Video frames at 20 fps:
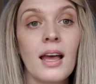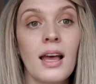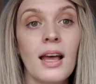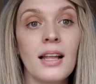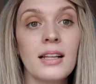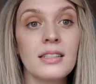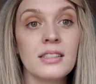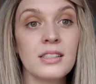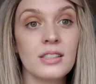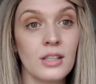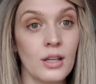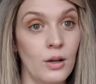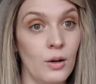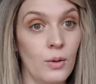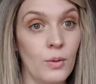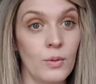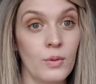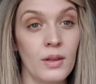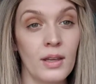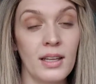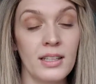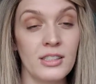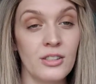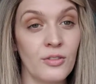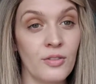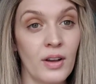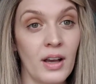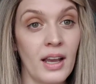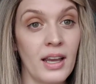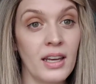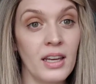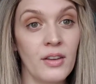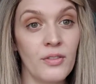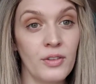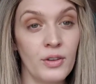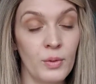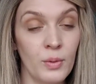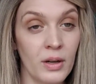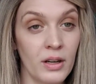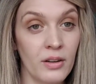and so it's fine
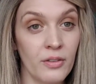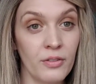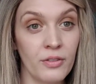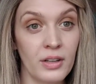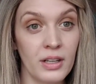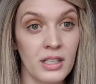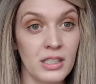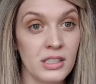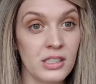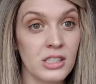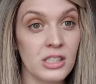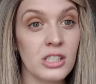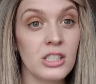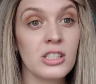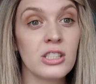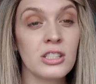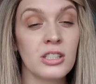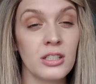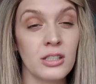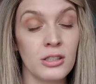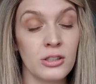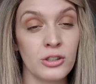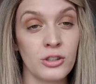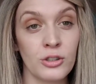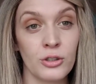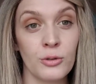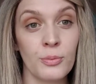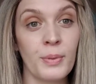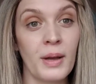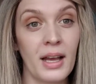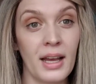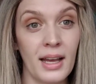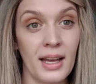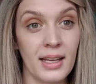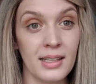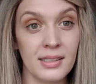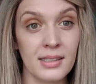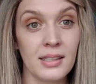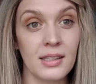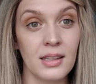if you want a fringe to
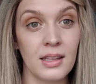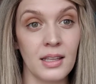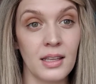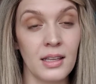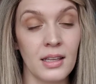pass